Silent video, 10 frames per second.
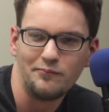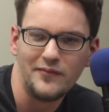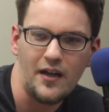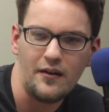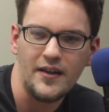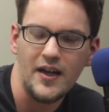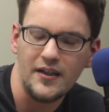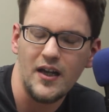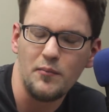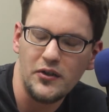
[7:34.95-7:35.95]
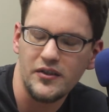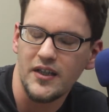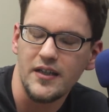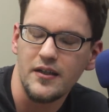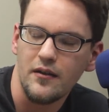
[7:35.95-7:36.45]
other than that, yeah,
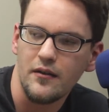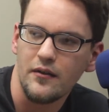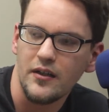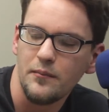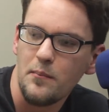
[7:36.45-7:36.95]
mostly 18 to 30.